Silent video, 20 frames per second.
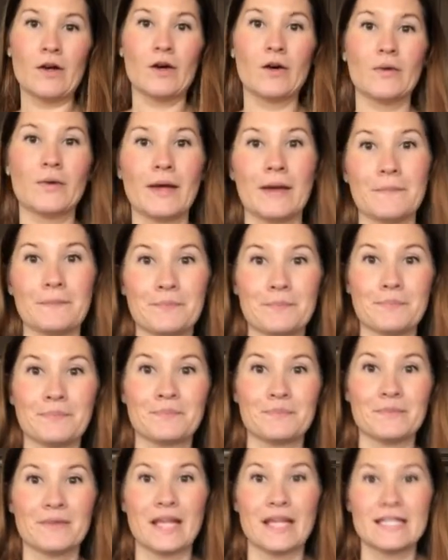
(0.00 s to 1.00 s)
Okay,
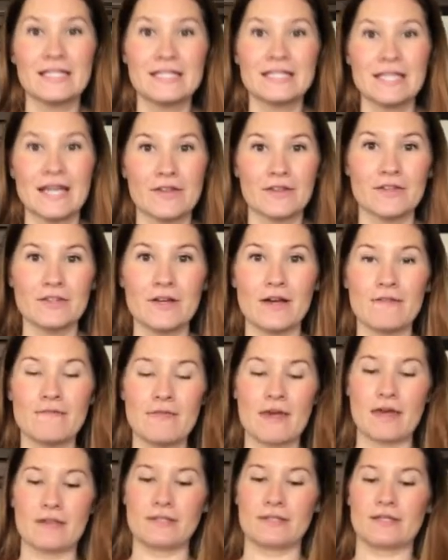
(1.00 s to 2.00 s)
now that you have
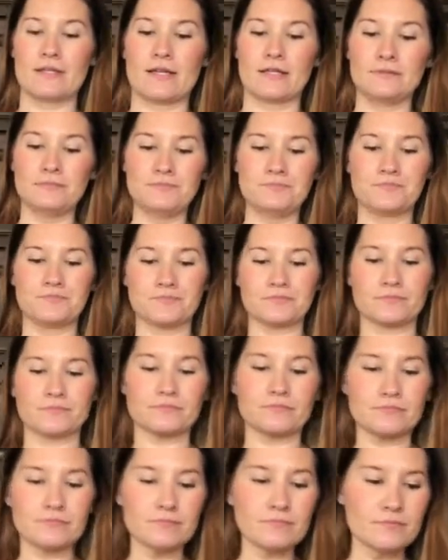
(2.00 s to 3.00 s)
that done,
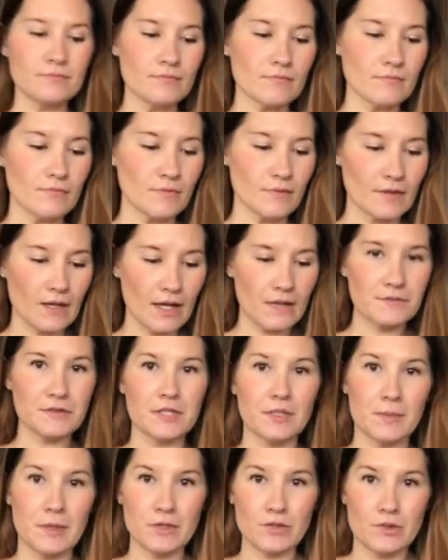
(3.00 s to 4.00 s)
I've
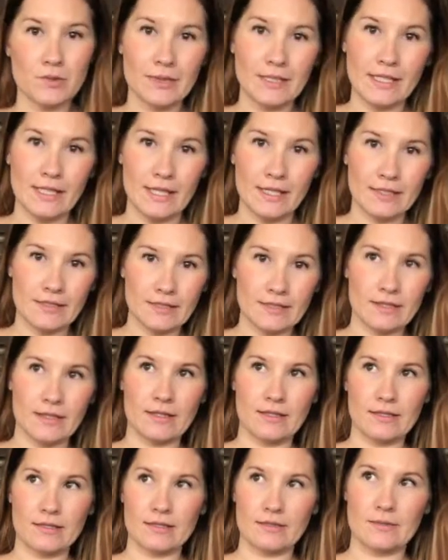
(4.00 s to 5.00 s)
done about 28 because I
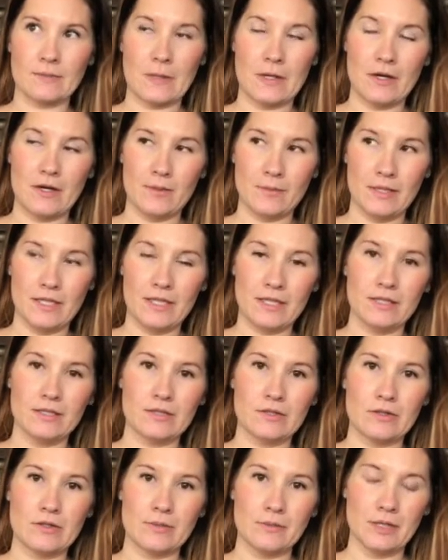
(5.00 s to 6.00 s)
think that's about how many
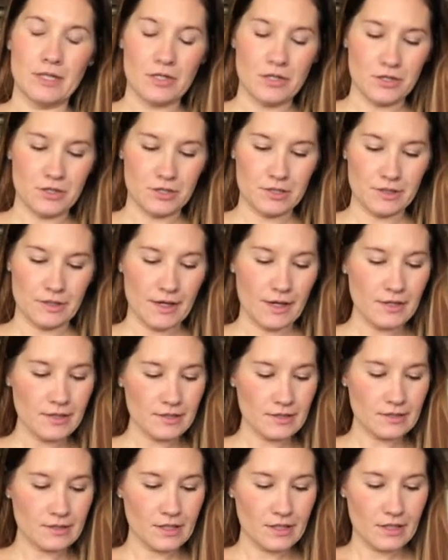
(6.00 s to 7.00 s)
kids are in my daughter's
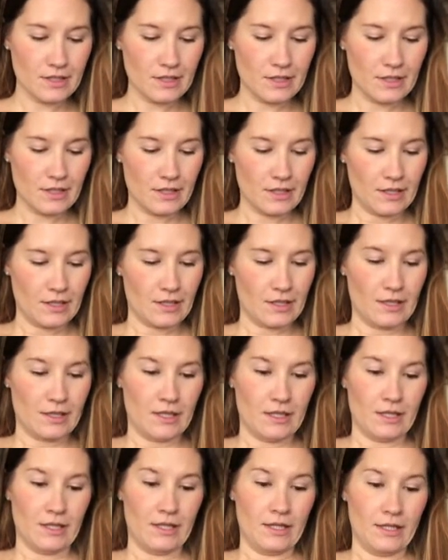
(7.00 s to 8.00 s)
class.
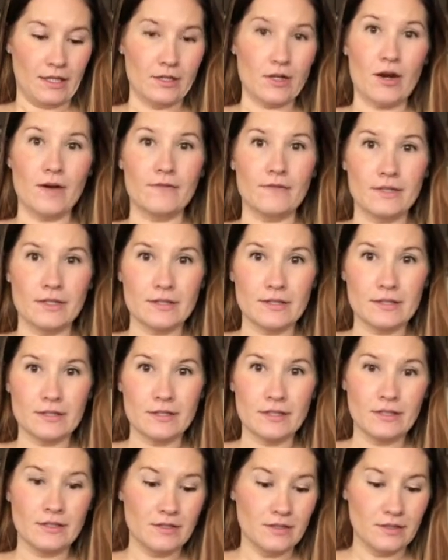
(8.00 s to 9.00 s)
And
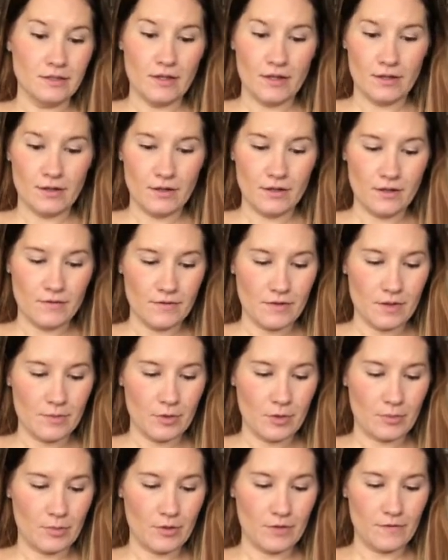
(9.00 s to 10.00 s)
obviously not all of them
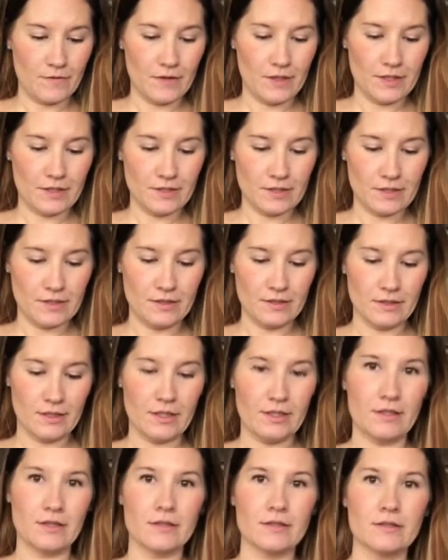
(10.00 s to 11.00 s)
are perfect.
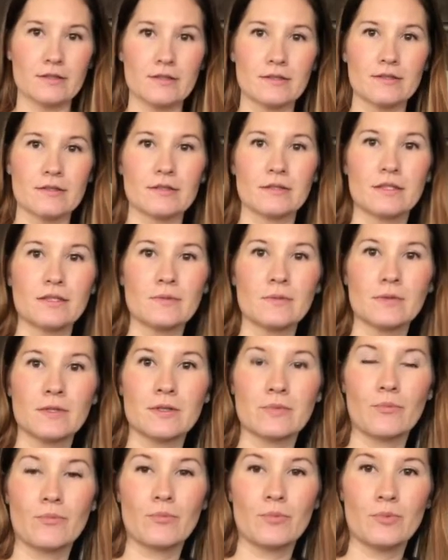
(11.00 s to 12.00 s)
Like this
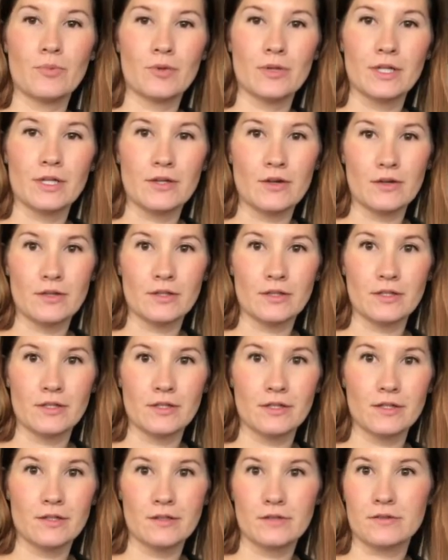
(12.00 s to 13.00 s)
one's pretty darn
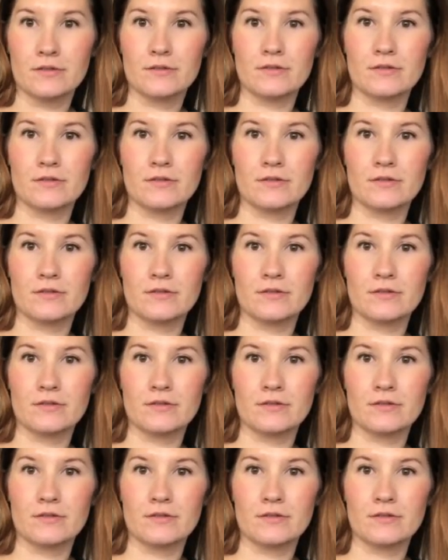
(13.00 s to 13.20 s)
good.